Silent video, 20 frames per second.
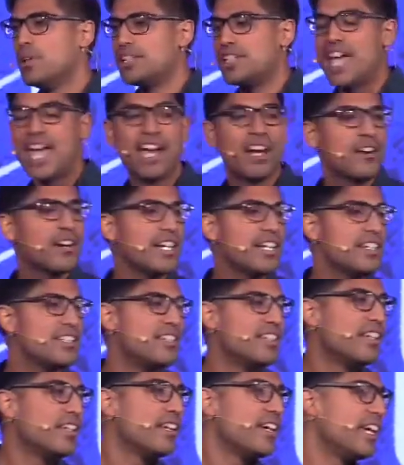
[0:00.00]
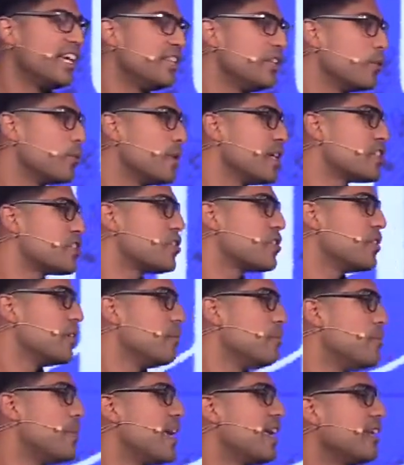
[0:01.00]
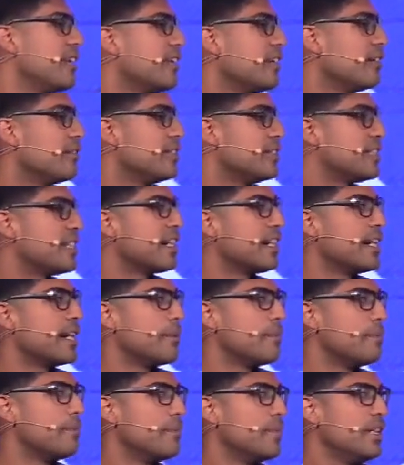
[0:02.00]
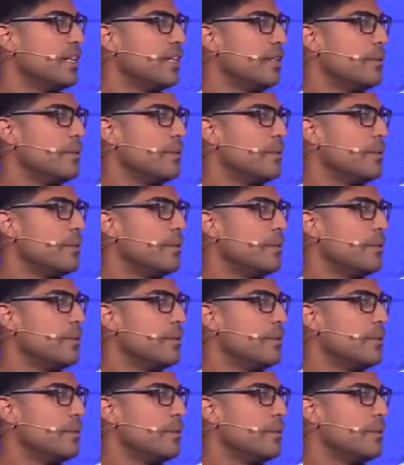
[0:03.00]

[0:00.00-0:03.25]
was Herod and the rich men of the time.